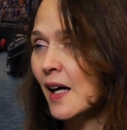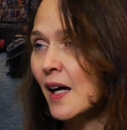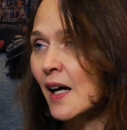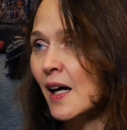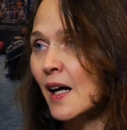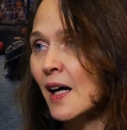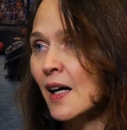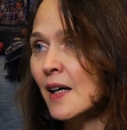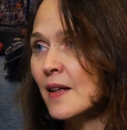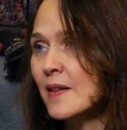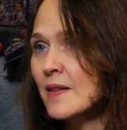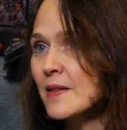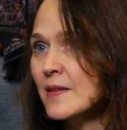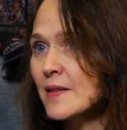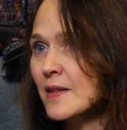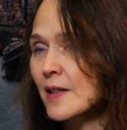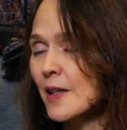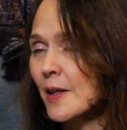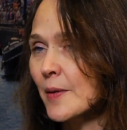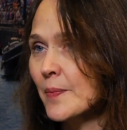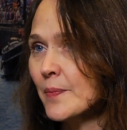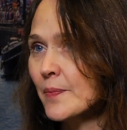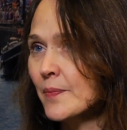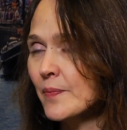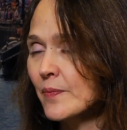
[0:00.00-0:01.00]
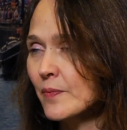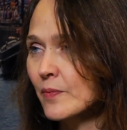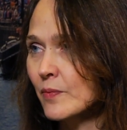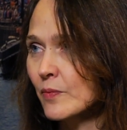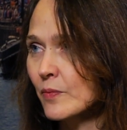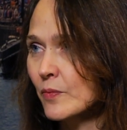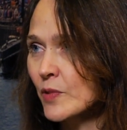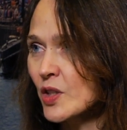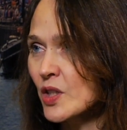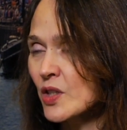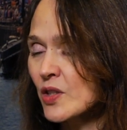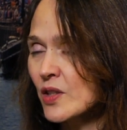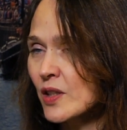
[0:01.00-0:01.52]
and
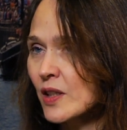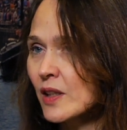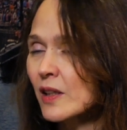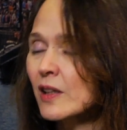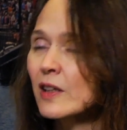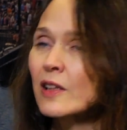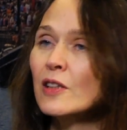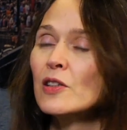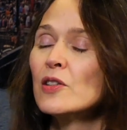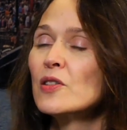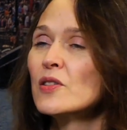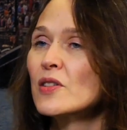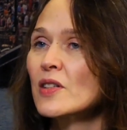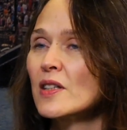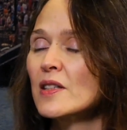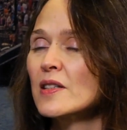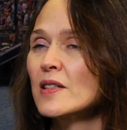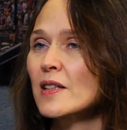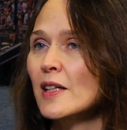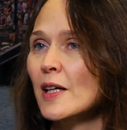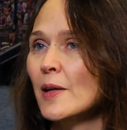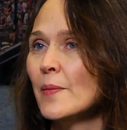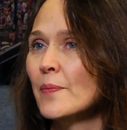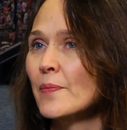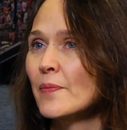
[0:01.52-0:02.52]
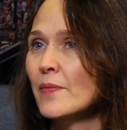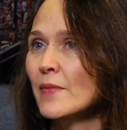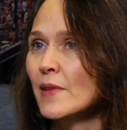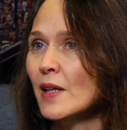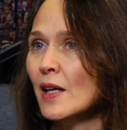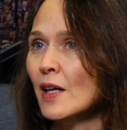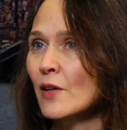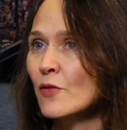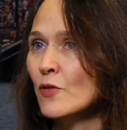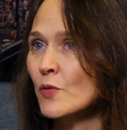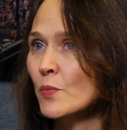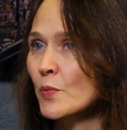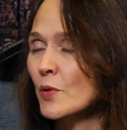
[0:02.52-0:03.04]
which included
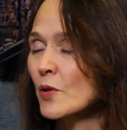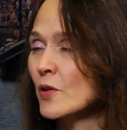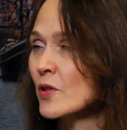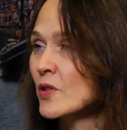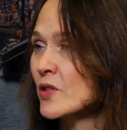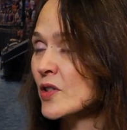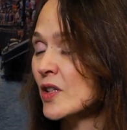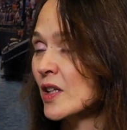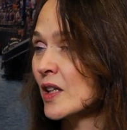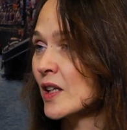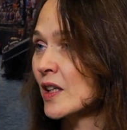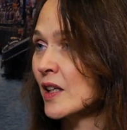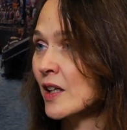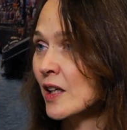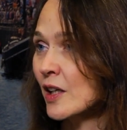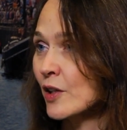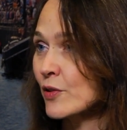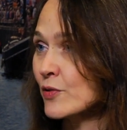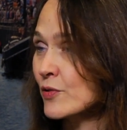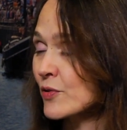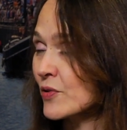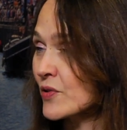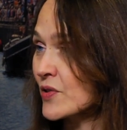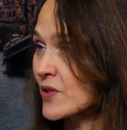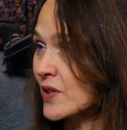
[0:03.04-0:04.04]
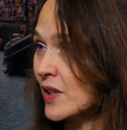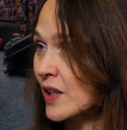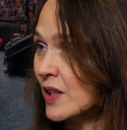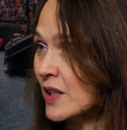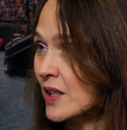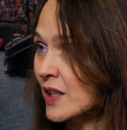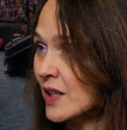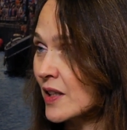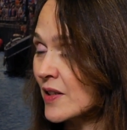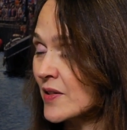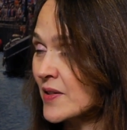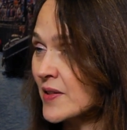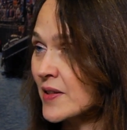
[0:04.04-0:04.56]
anthropology, cultural
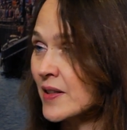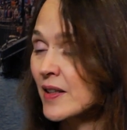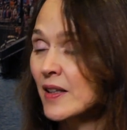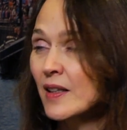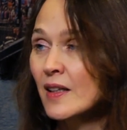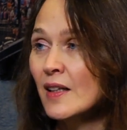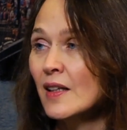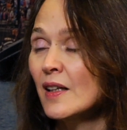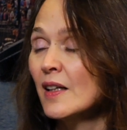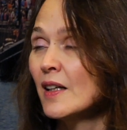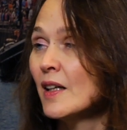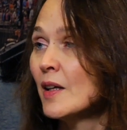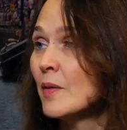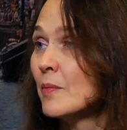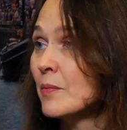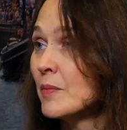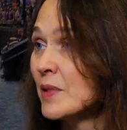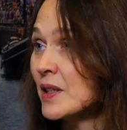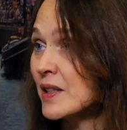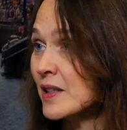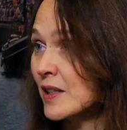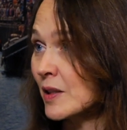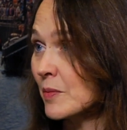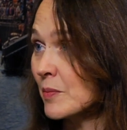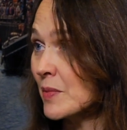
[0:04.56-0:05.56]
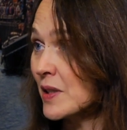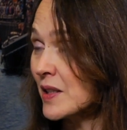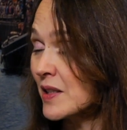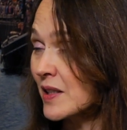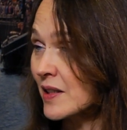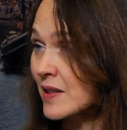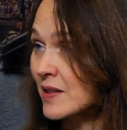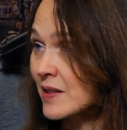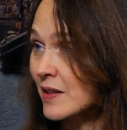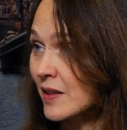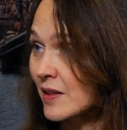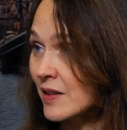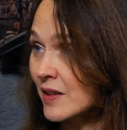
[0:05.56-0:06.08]
studies, and media
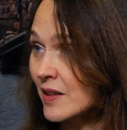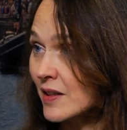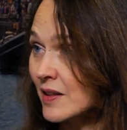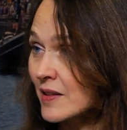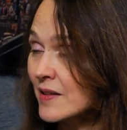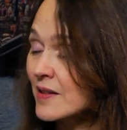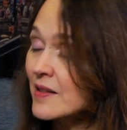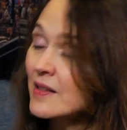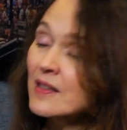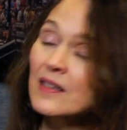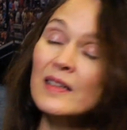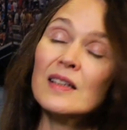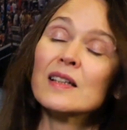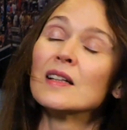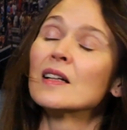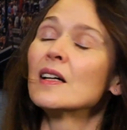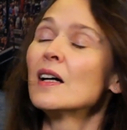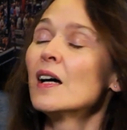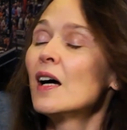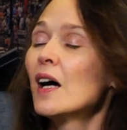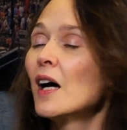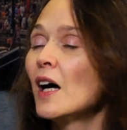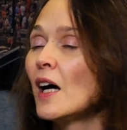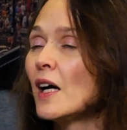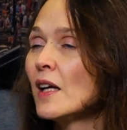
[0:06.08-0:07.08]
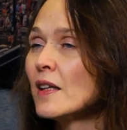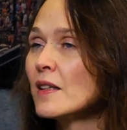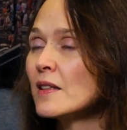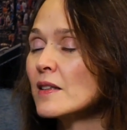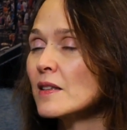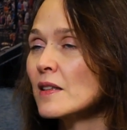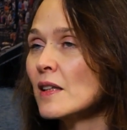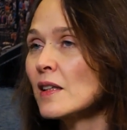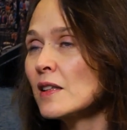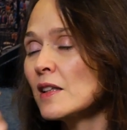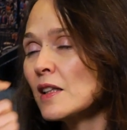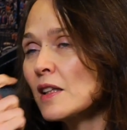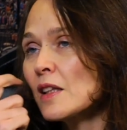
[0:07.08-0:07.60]
studies. And
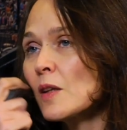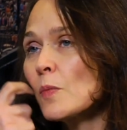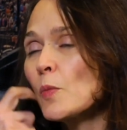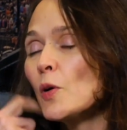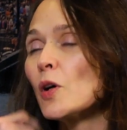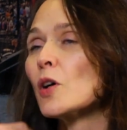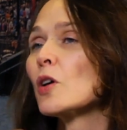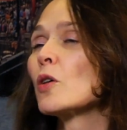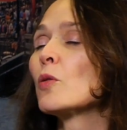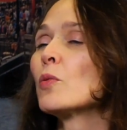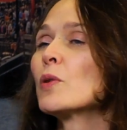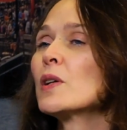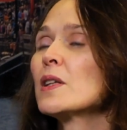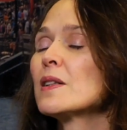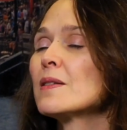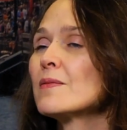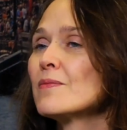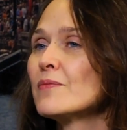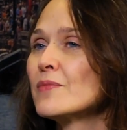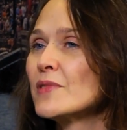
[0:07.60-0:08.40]
in the book, we